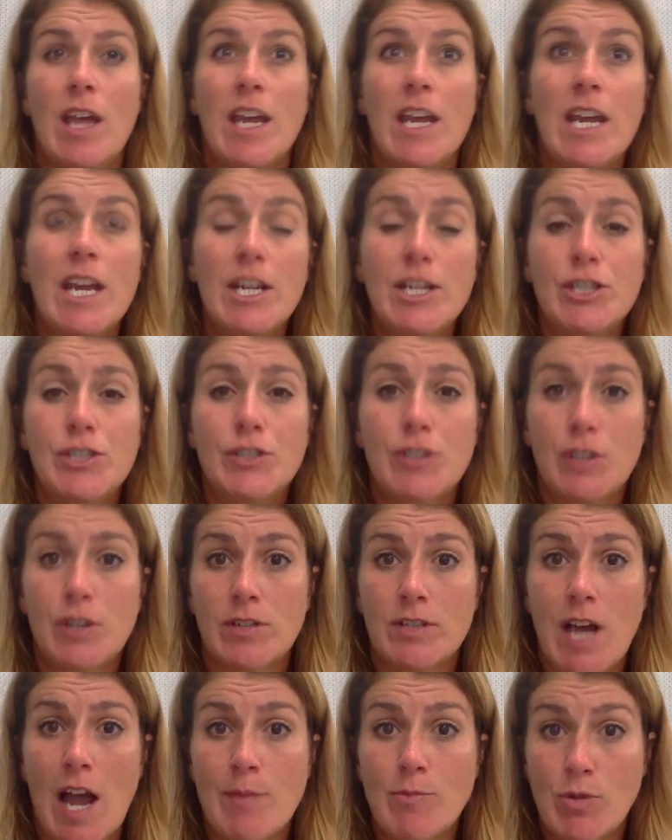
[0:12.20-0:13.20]
Each
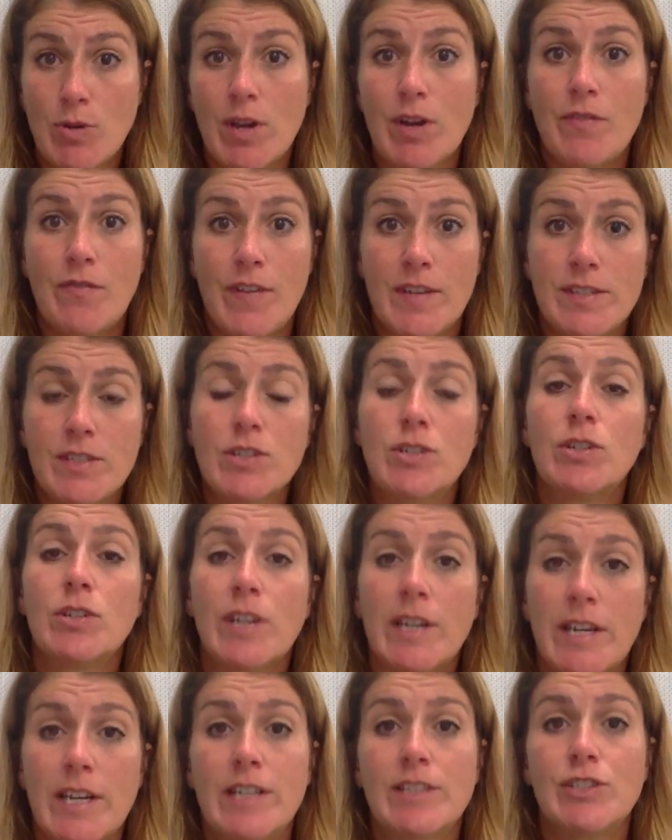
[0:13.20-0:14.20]
time you get a physical,
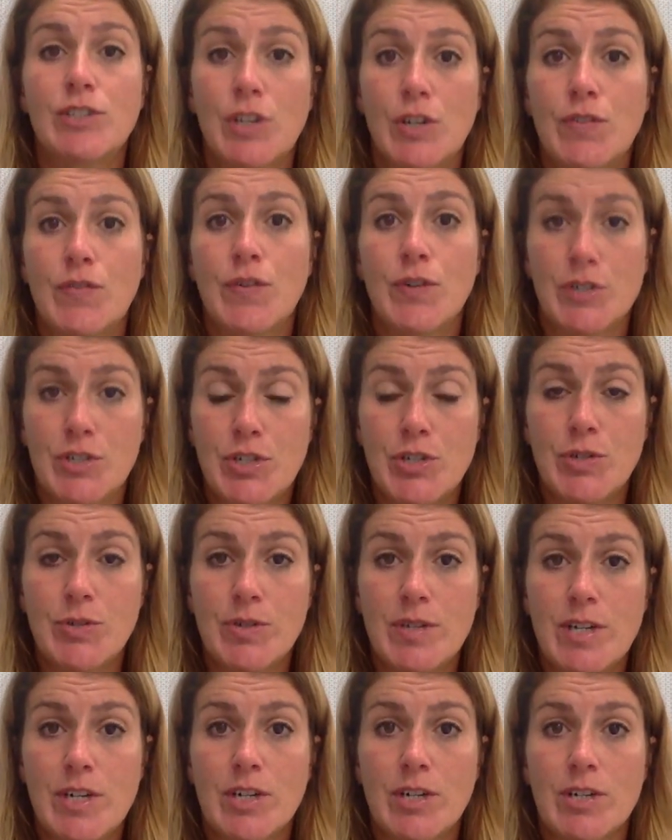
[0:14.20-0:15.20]
it is good for two
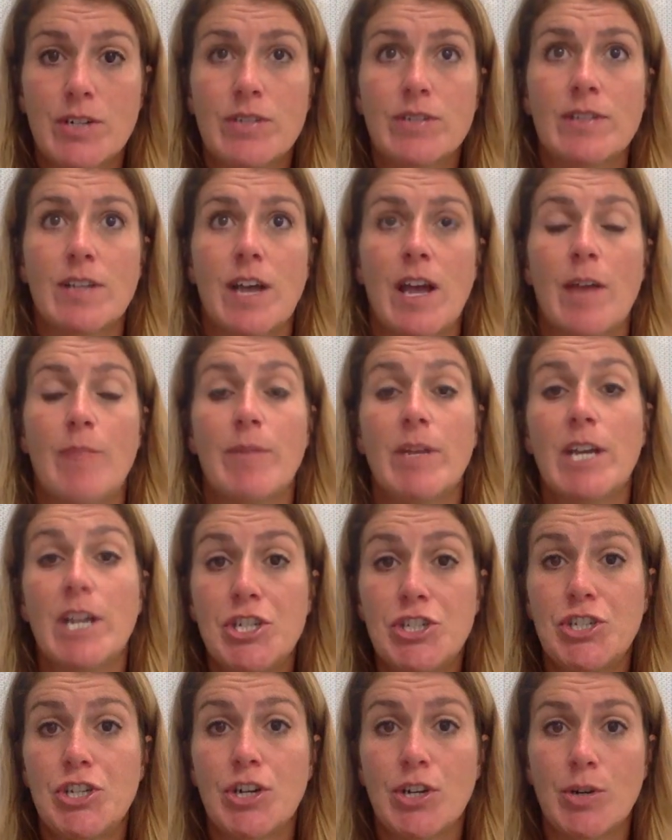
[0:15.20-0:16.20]
years. Um,
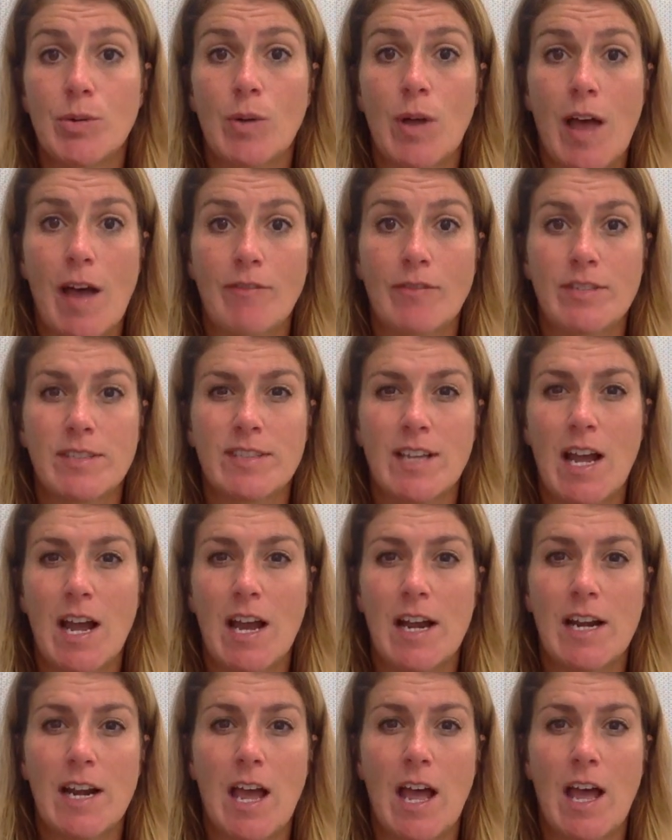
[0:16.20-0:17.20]
each year you will have to
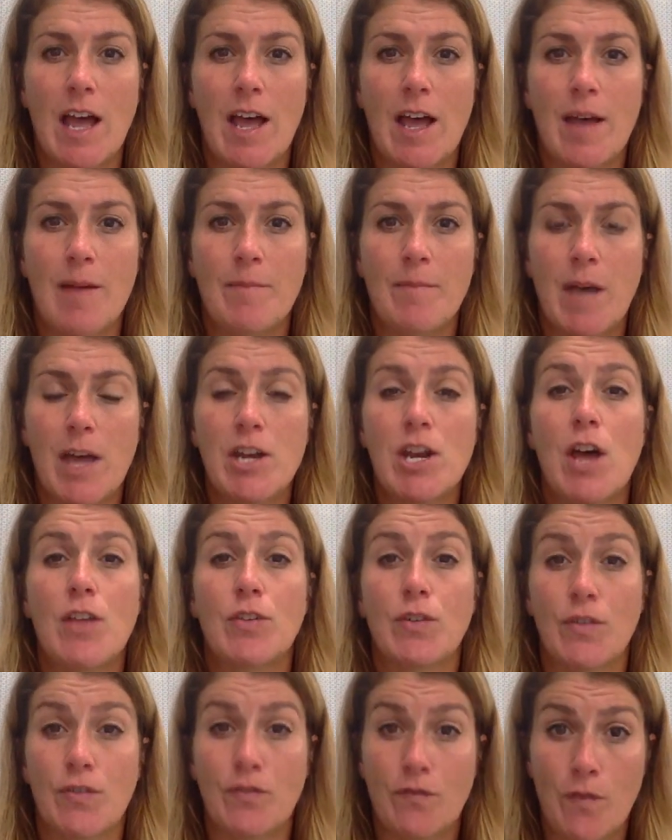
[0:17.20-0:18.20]
sign um,
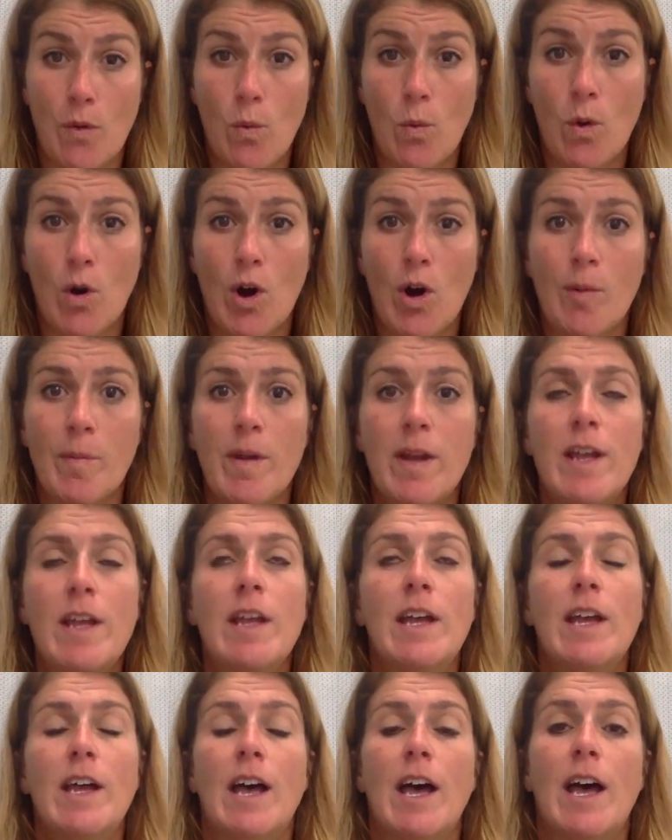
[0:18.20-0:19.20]
another form,
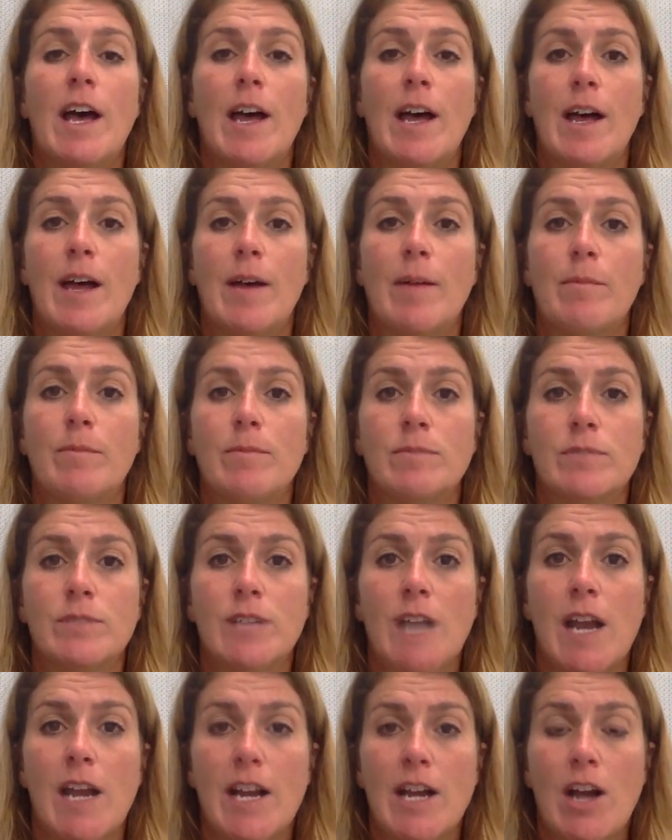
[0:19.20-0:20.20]
um,
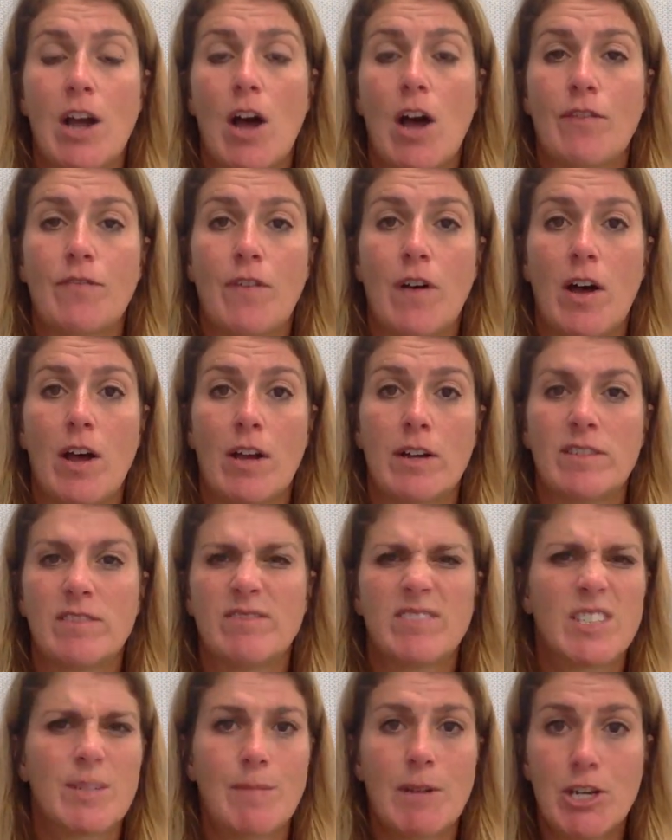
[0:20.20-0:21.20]
signing off
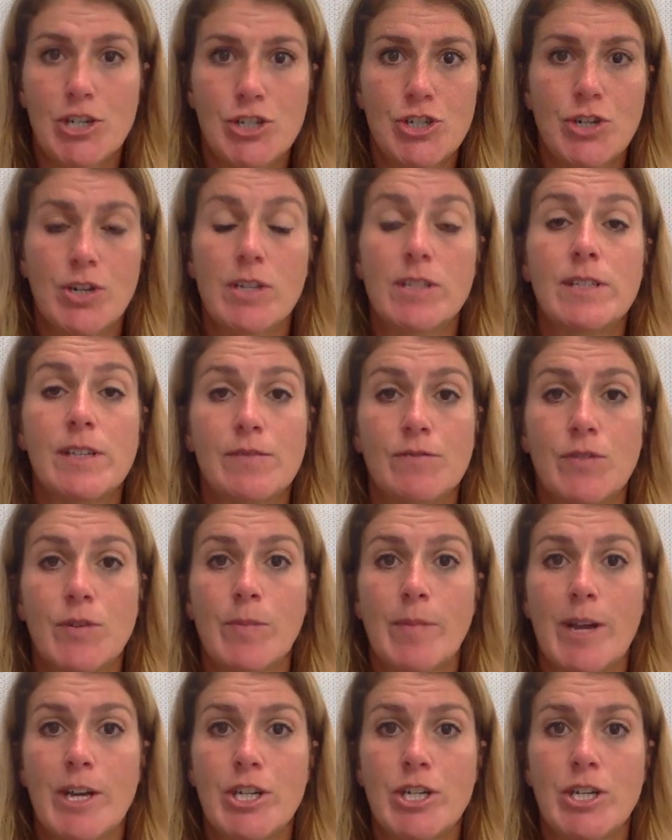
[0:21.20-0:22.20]
on some insurance
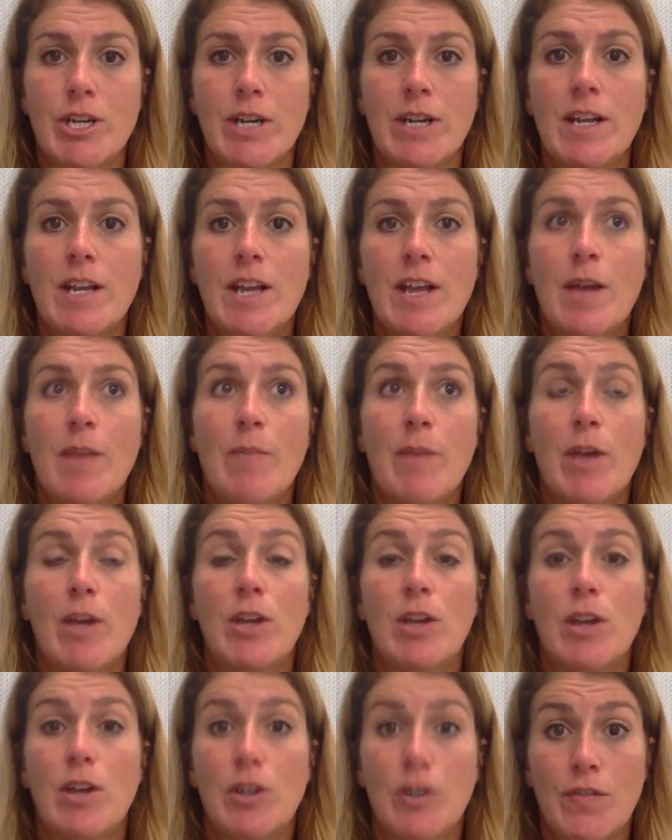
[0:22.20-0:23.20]
information,
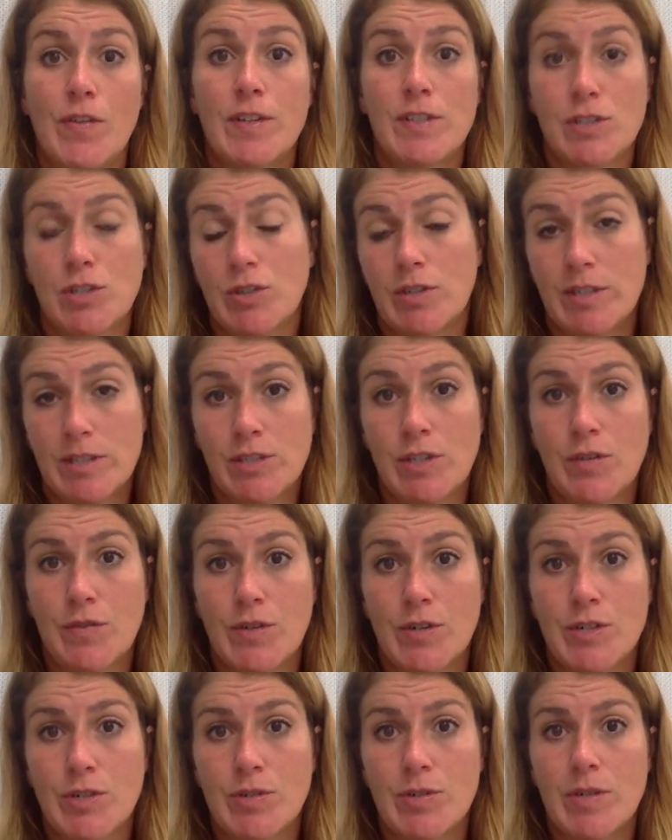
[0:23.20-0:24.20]
but your physical is good
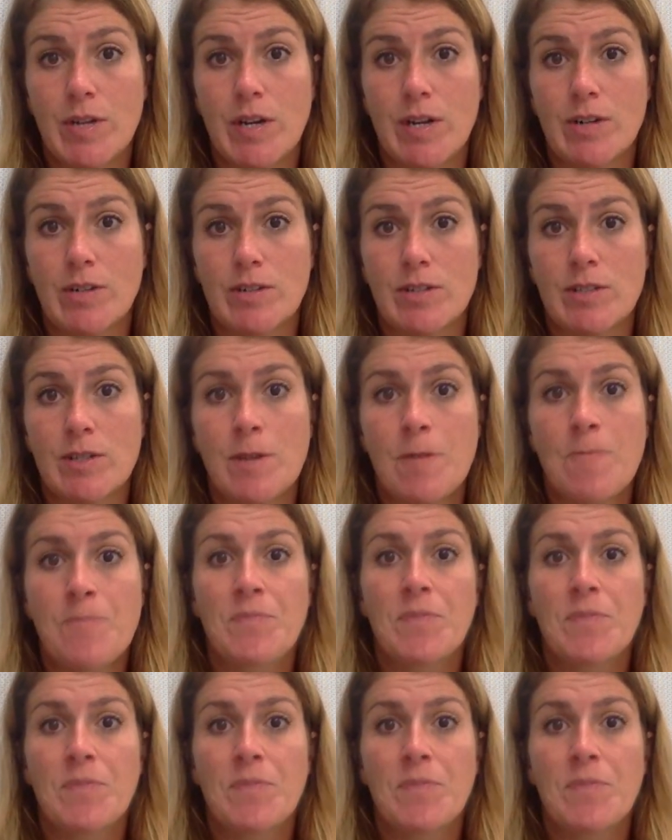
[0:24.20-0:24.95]
for two years.